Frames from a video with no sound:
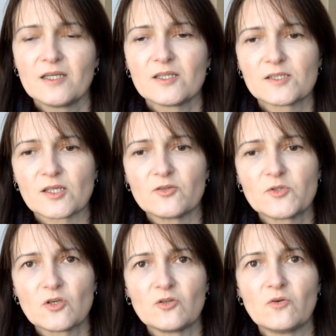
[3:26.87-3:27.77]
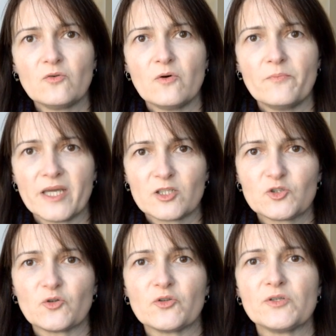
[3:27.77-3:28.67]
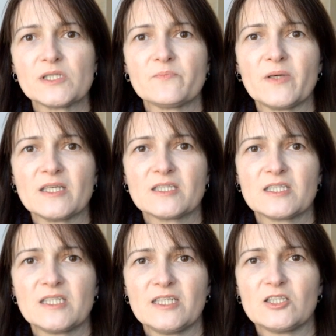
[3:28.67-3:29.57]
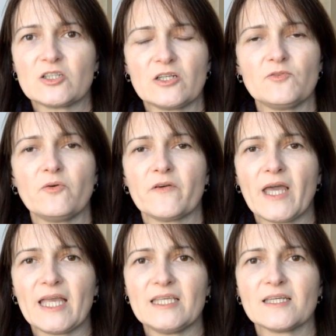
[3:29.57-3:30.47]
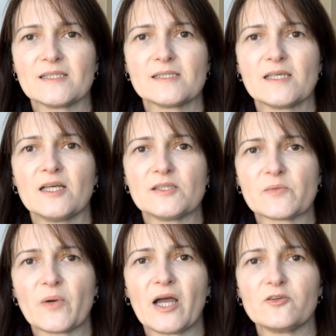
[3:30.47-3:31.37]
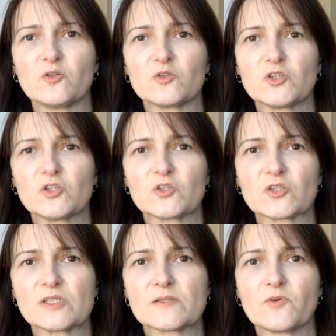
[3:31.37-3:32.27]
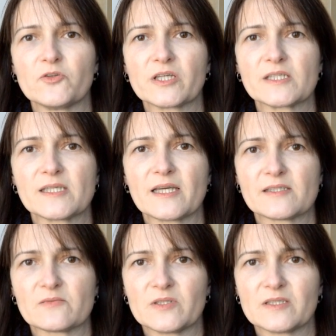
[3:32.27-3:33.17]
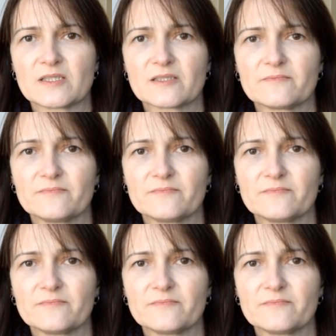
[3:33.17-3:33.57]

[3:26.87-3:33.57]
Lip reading: So do make sure you speak to the teacher if you have any concerns about your children's phonic assessment.